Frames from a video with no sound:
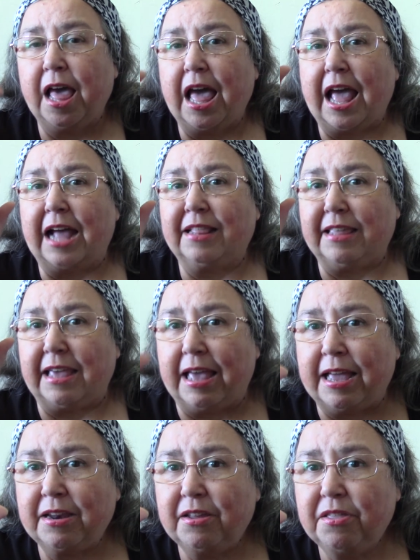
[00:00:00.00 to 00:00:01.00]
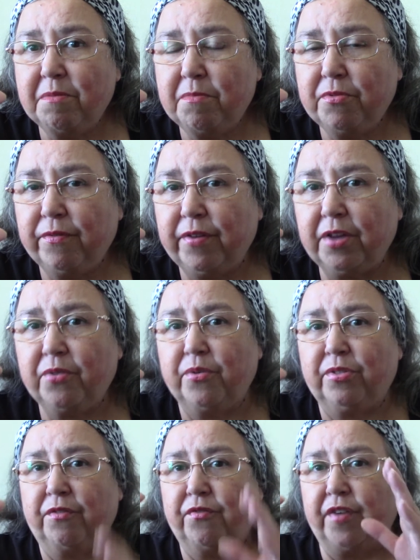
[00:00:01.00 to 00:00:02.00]
At the end of the movie,
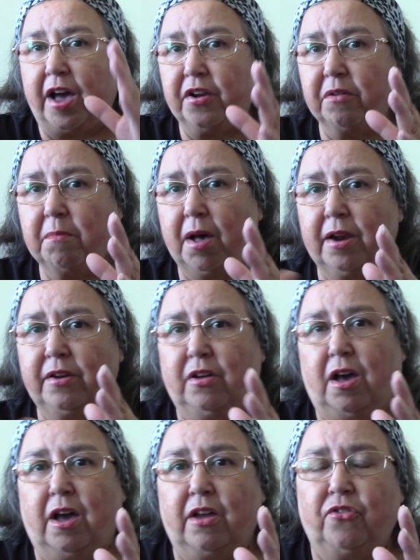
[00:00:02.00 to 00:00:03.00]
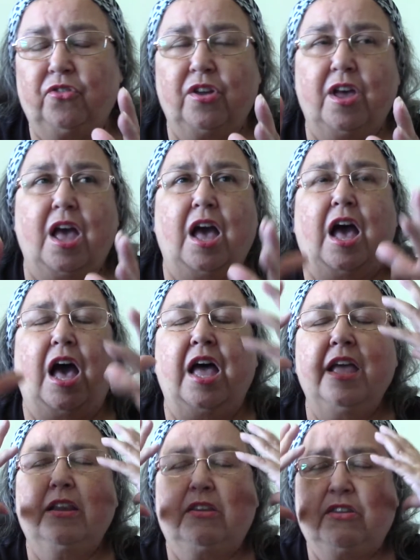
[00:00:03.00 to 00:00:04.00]
the final montage, I
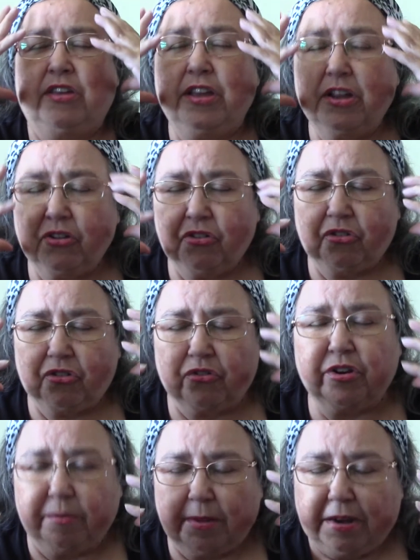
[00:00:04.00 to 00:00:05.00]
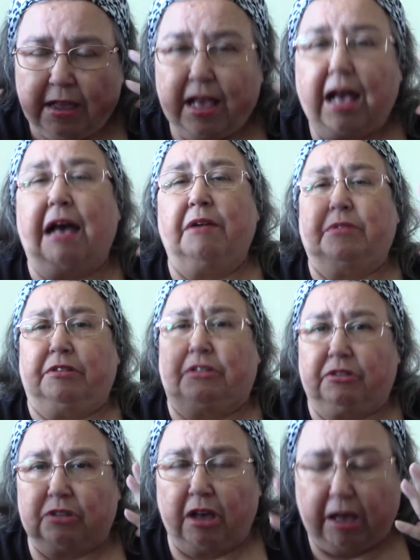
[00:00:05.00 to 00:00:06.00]
had tears streaming. I was
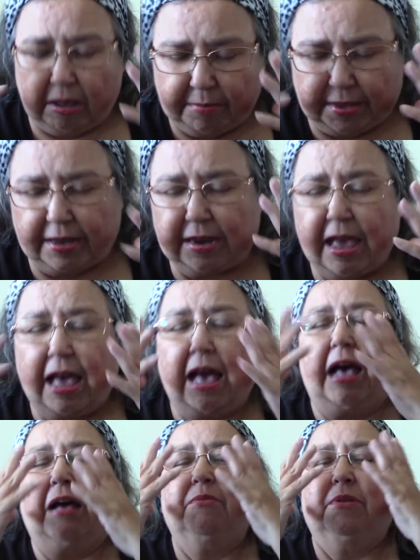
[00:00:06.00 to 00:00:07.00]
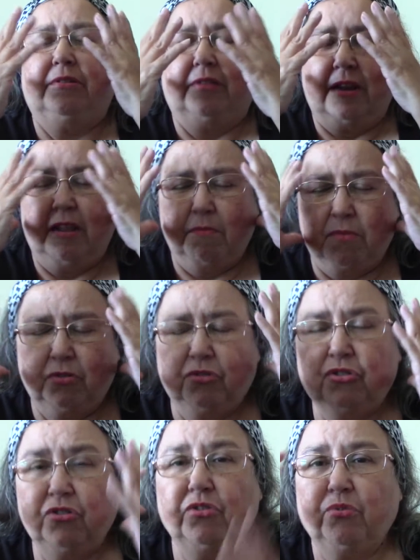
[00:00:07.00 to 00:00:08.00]
sobbing. I was an
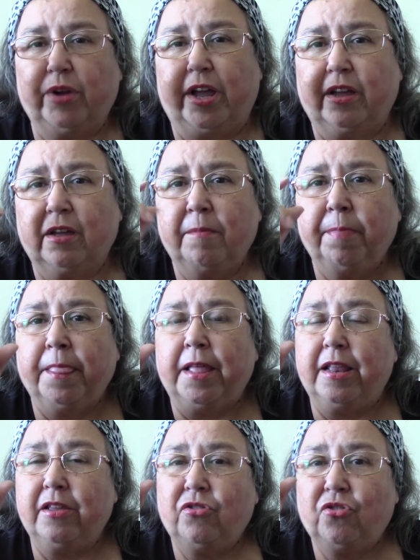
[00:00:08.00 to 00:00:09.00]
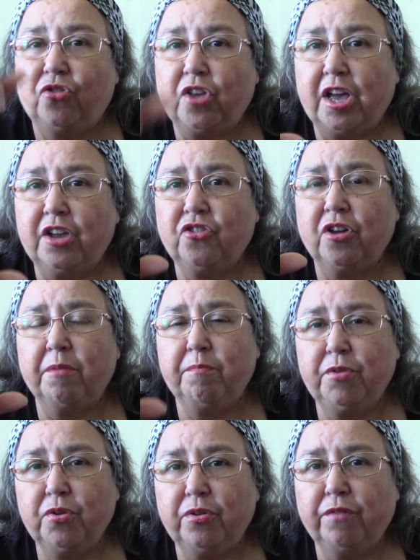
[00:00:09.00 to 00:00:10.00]
emotional wreck. It is such a
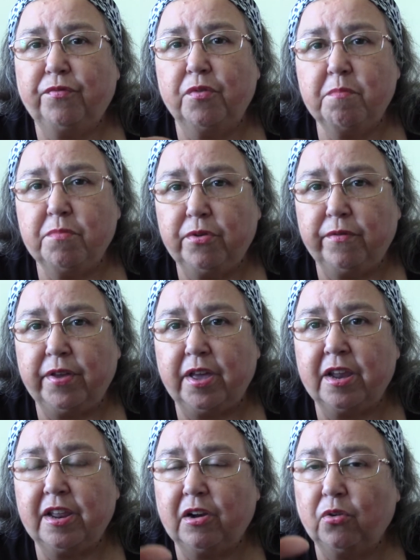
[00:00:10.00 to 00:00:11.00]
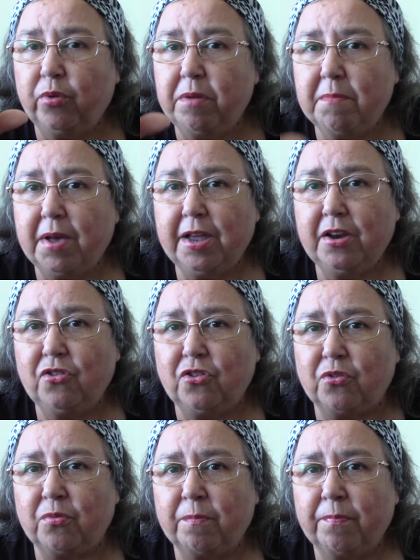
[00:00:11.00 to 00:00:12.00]
beautiful movie, and it'll remind
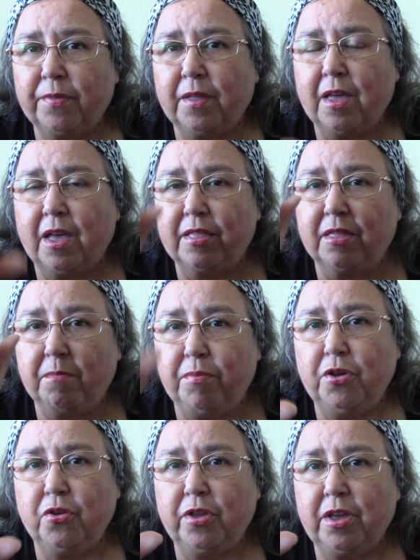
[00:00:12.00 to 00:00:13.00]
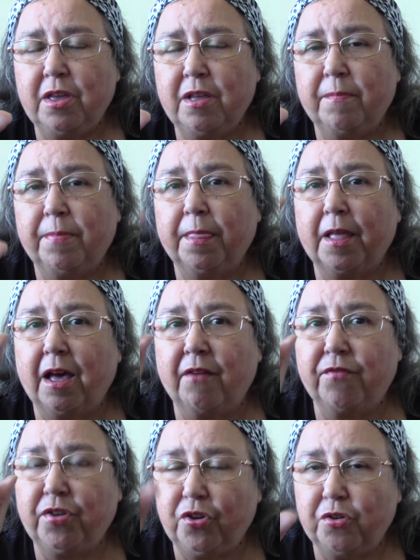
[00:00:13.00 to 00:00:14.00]
you the beauty
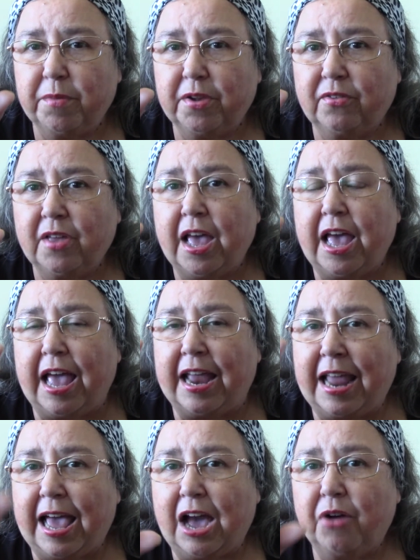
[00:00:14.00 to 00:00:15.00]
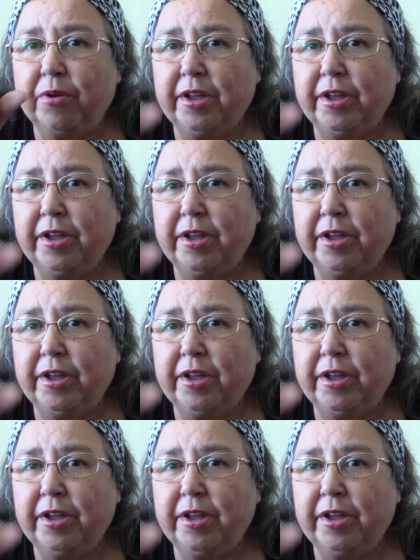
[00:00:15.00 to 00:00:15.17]
of humans and how we're